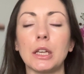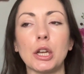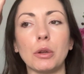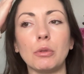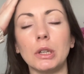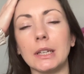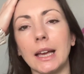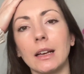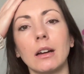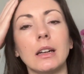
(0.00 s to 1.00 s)
you're going to
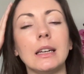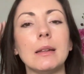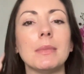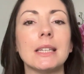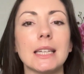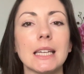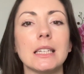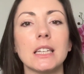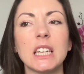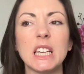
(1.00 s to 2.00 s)
get kind of
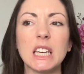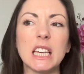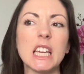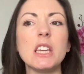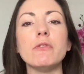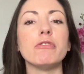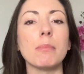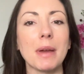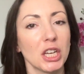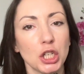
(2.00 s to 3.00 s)
limited
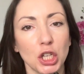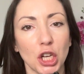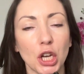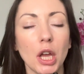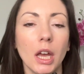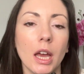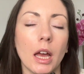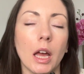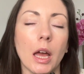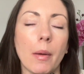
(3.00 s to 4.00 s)
information.
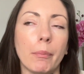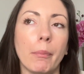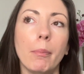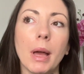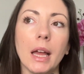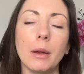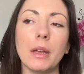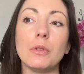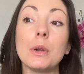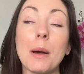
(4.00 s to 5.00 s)
But
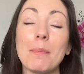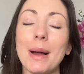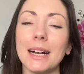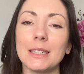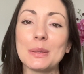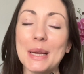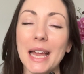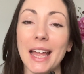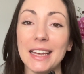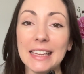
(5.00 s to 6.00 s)
if you come back to
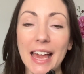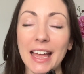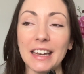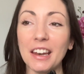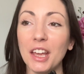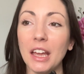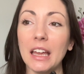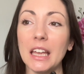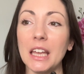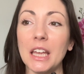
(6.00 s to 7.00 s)
it again
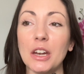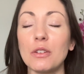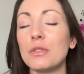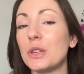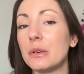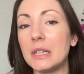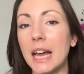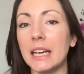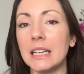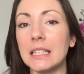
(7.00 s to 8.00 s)
in a few
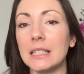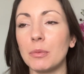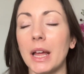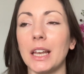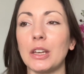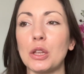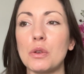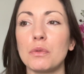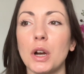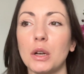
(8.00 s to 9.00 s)
days when
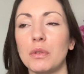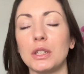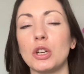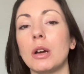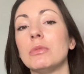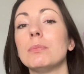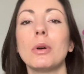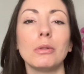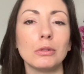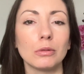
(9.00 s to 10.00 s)
you've kind of had time to
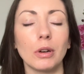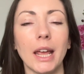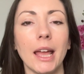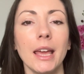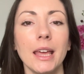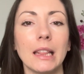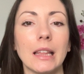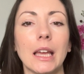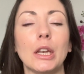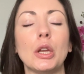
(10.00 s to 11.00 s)
ponder on it,
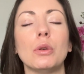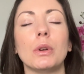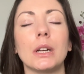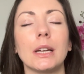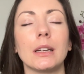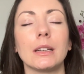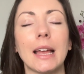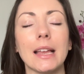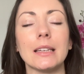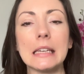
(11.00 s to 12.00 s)
then you're going to
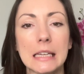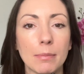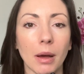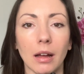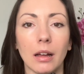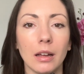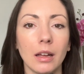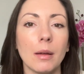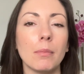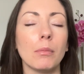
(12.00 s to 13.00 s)
get deeper,
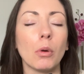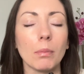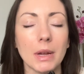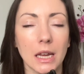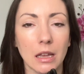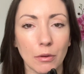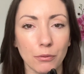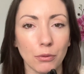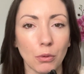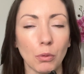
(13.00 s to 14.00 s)
more
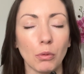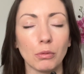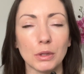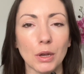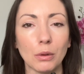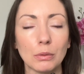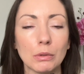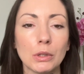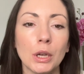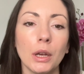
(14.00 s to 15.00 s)
meaningful
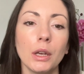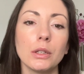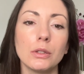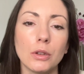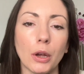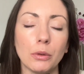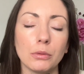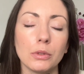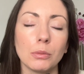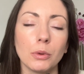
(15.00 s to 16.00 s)
results. So
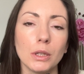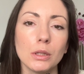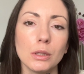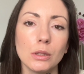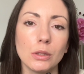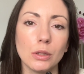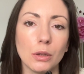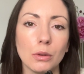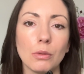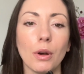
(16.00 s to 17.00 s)
some questions
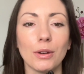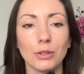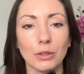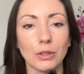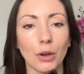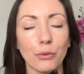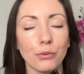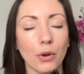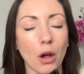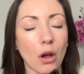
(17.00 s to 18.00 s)
to ask
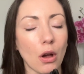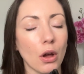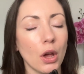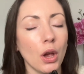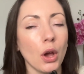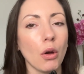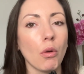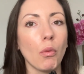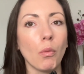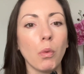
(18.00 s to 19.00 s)
yourself are:
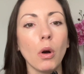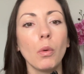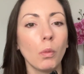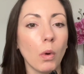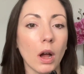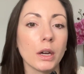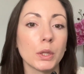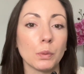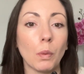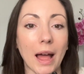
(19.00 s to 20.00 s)
what
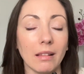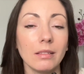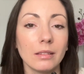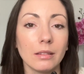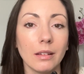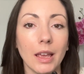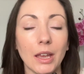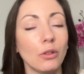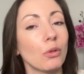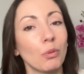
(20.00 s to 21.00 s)
worked well
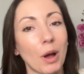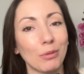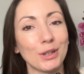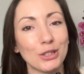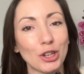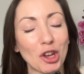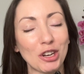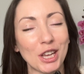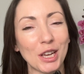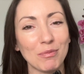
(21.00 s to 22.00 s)
in your wellness
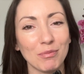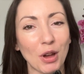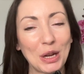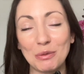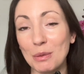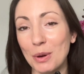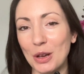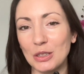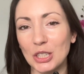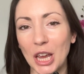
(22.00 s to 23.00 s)
journey over the
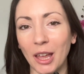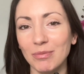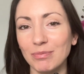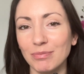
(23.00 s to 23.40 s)
past year?